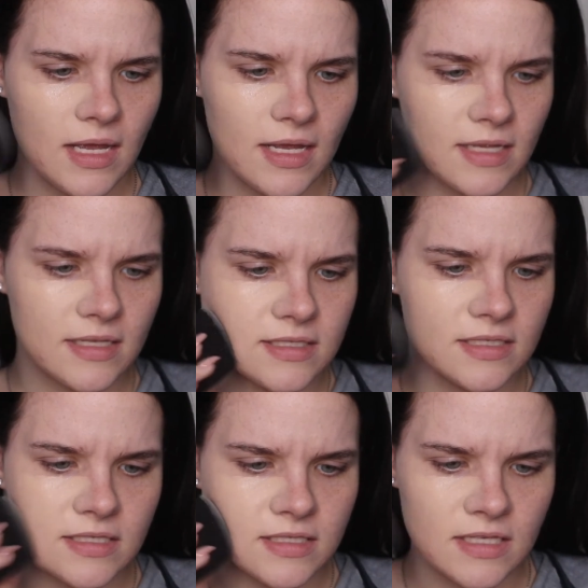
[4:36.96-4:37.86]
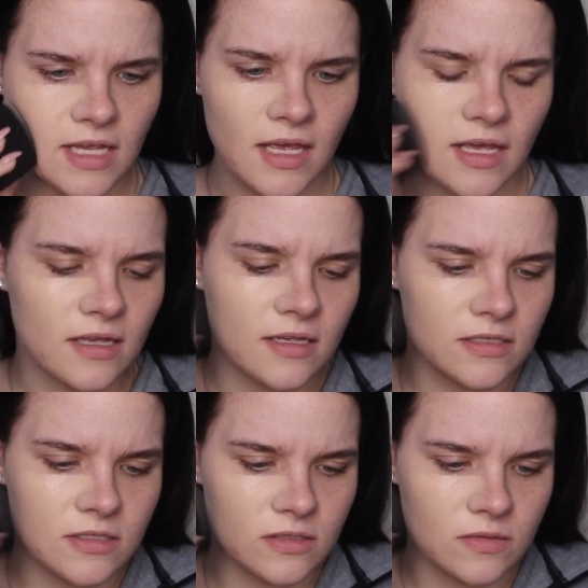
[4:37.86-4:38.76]
It
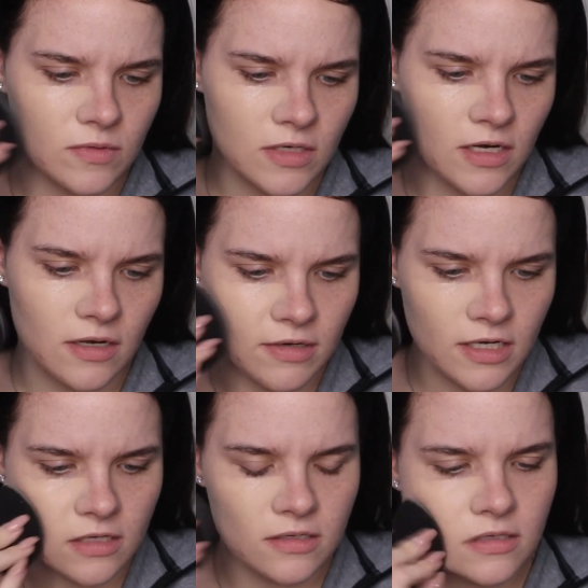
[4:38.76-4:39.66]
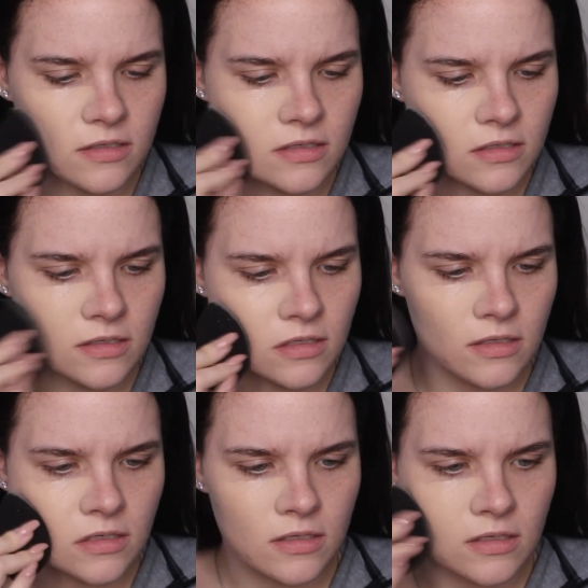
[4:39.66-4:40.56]
says, where did I read it?
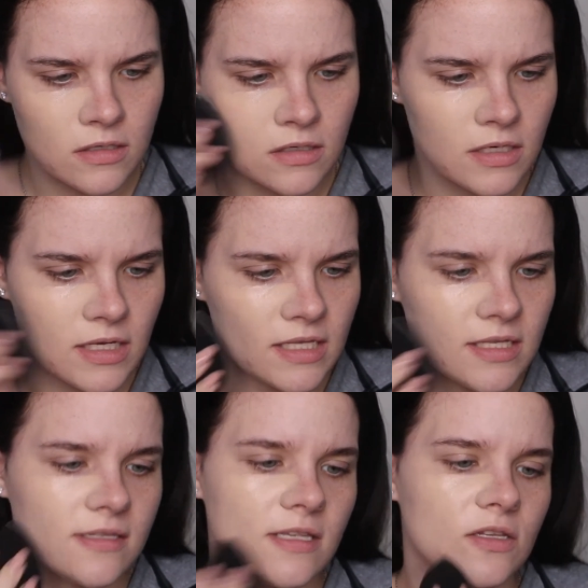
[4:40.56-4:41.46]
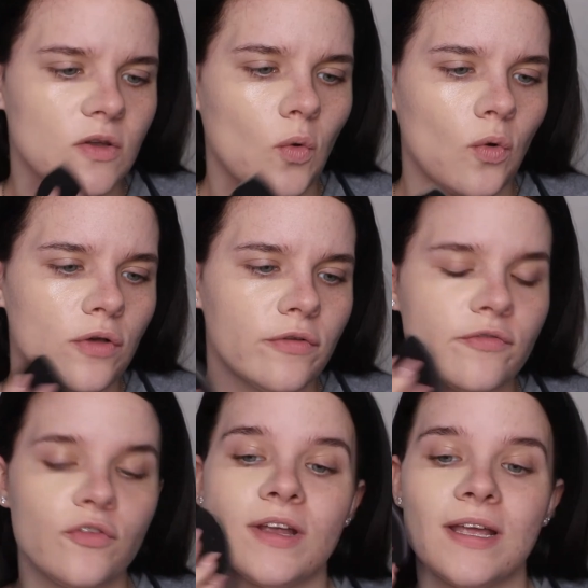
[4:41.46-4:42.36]
It says it's an
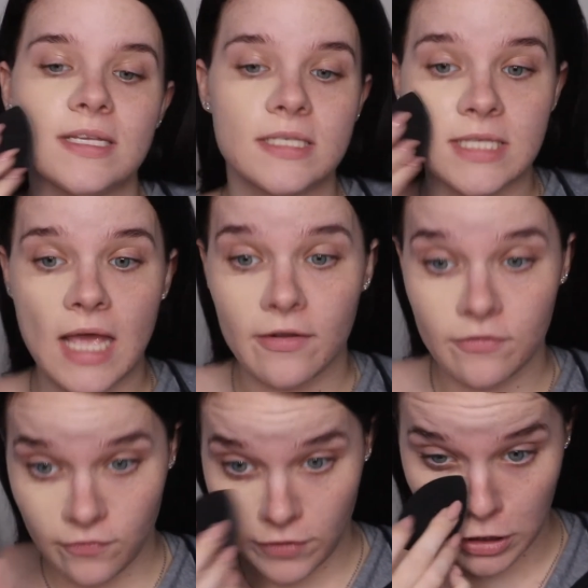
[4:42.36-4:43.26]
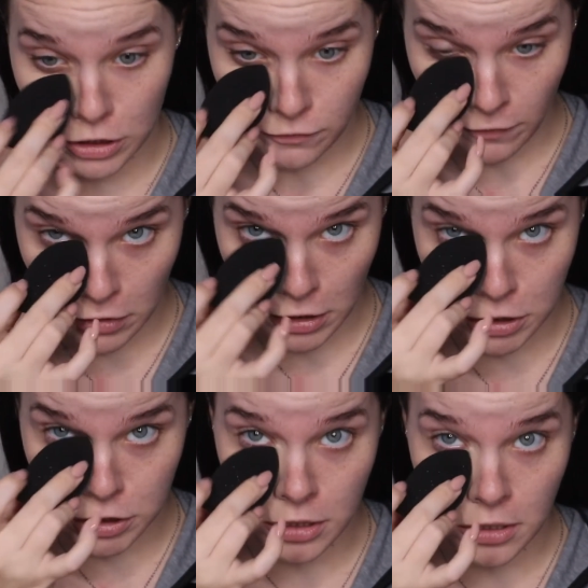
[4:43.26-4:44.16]
oil-free satin finish
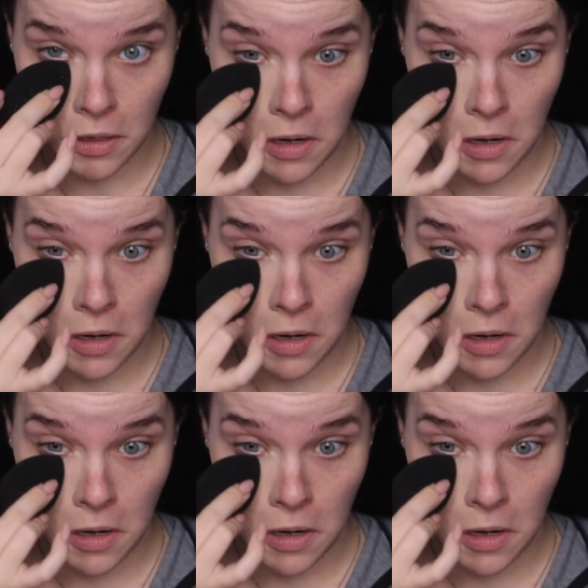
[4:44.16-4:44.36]
foundation.